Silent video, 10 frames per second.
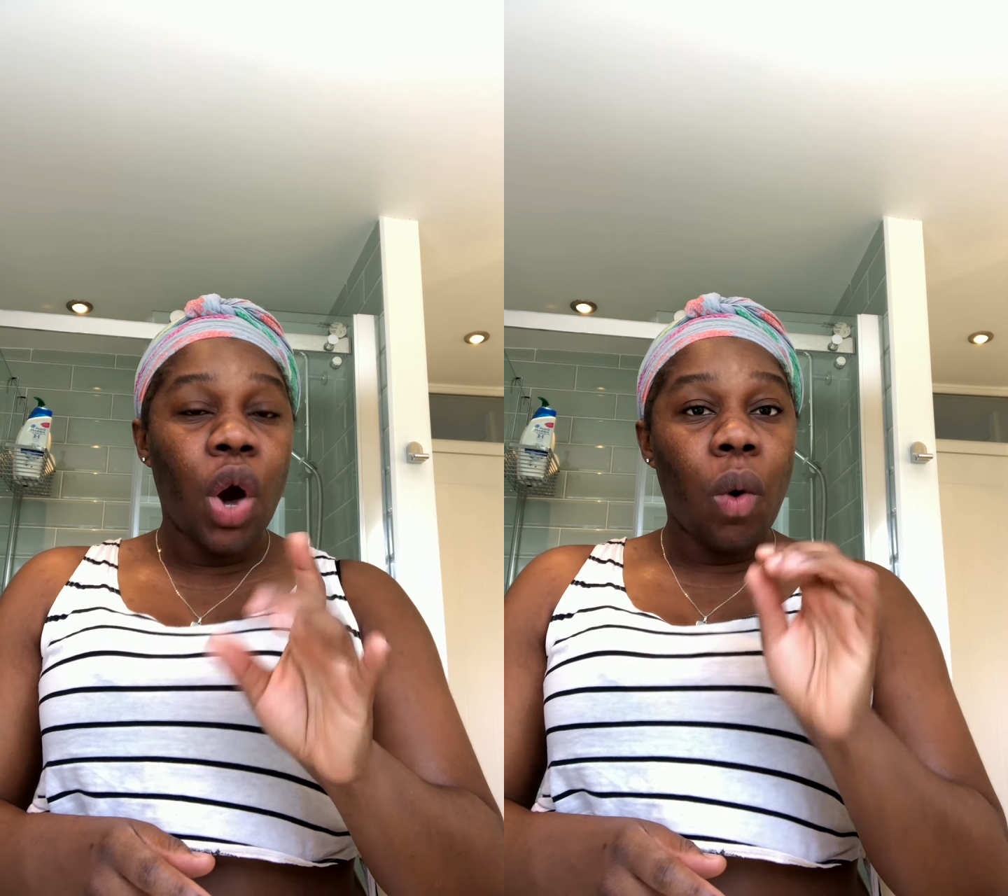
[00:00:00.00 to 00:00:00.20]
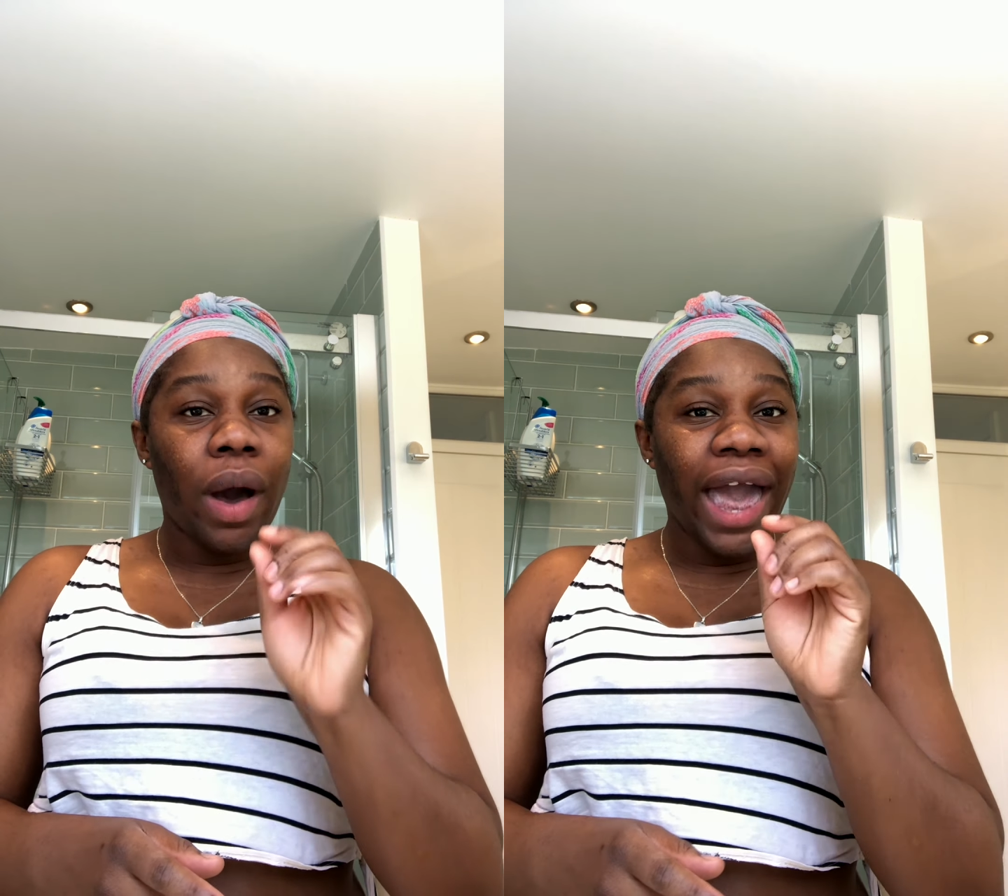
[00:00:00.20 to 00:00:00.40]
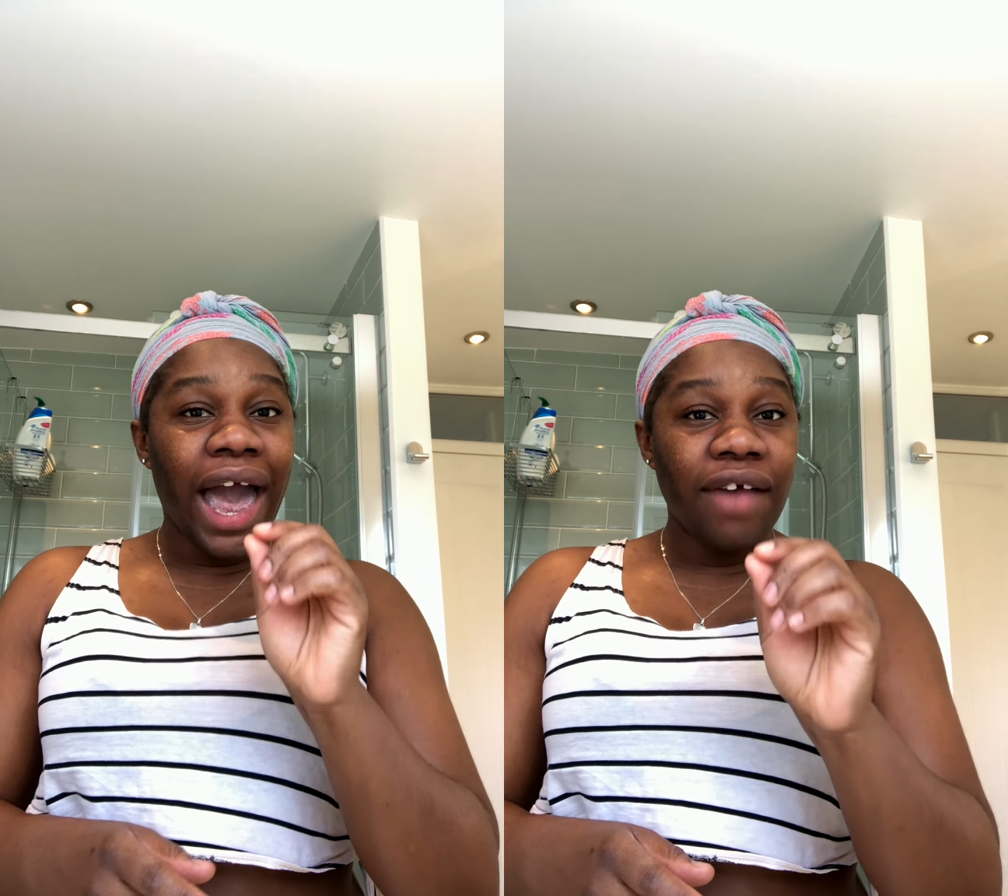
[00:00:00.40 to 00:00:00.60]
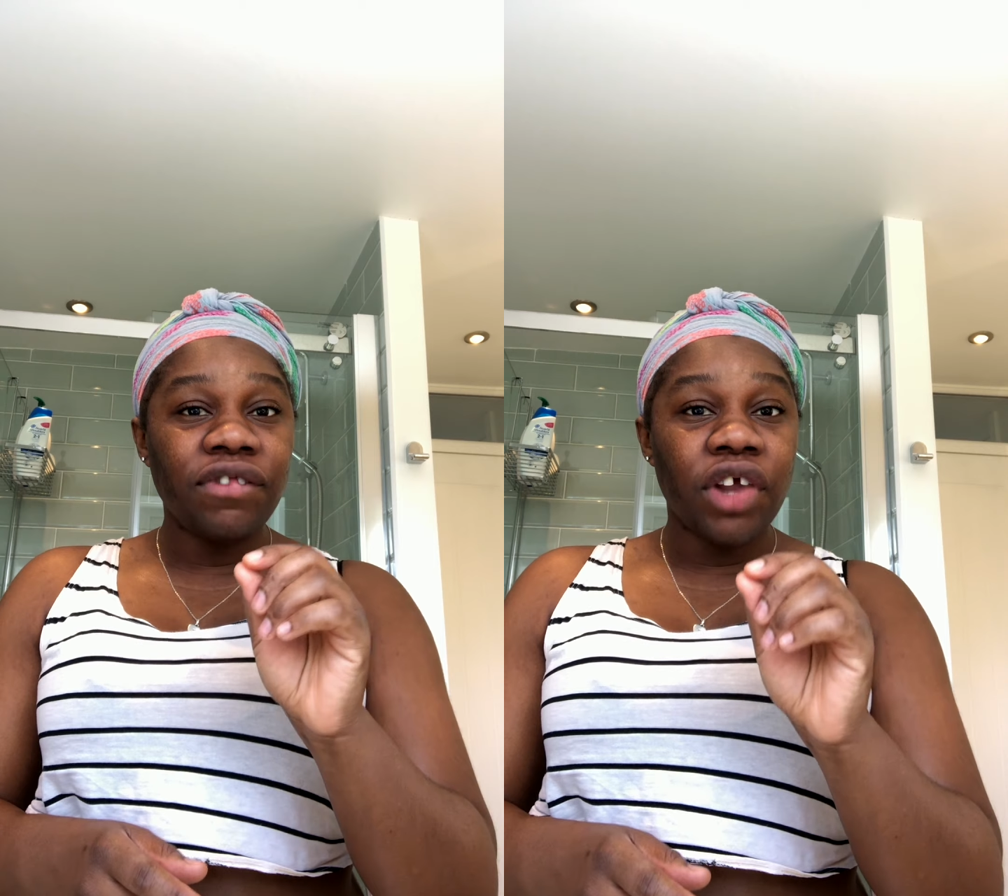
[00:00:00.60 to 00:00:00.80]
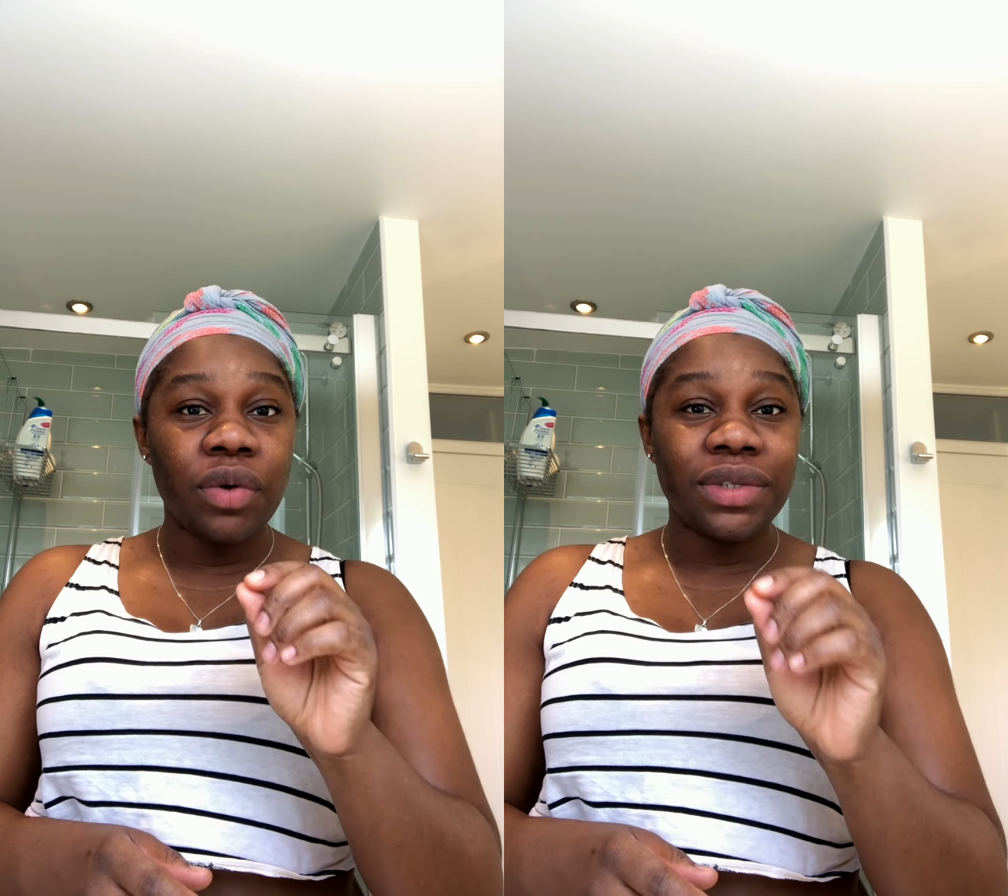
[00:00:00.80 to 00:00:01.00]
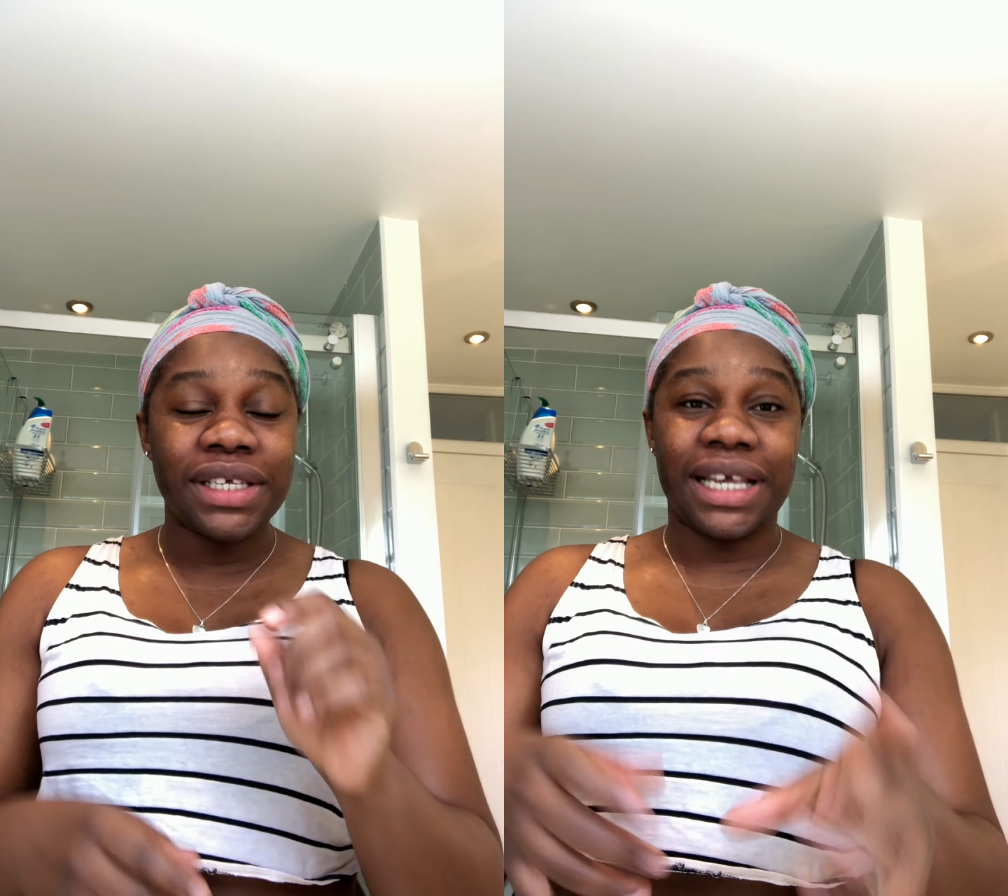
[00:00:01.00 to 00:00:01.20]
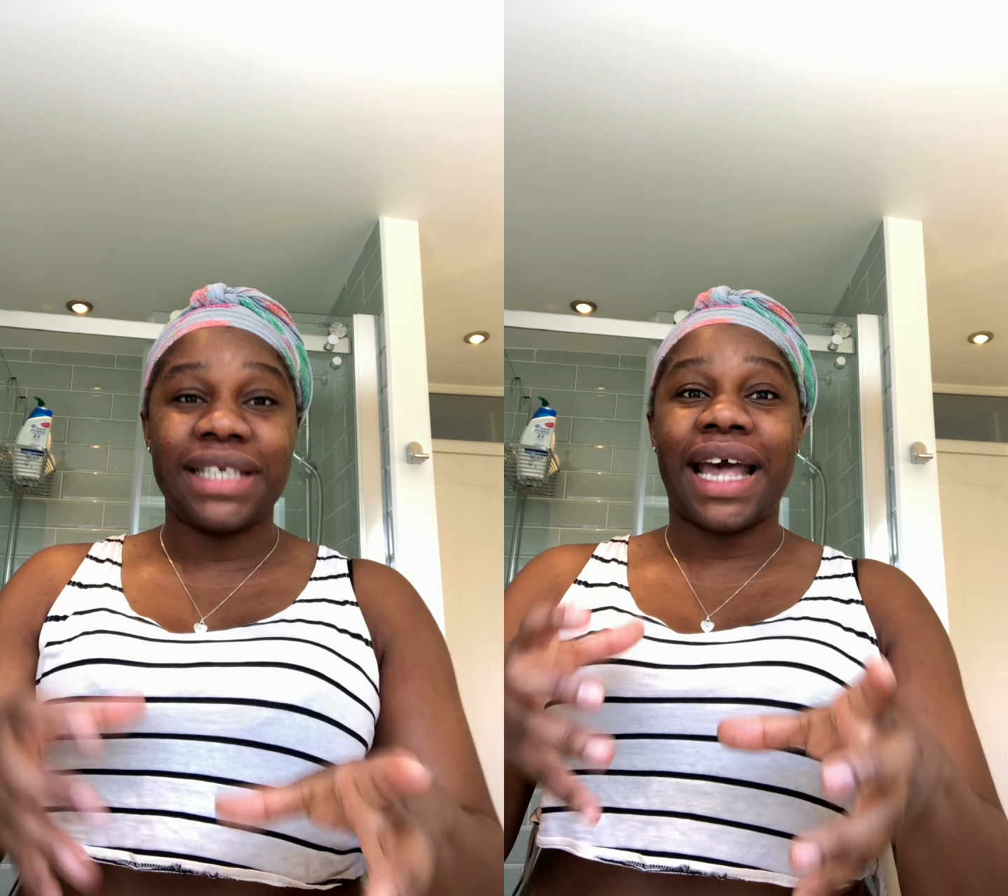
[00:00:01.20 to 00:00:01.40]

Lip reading: What I have noticed is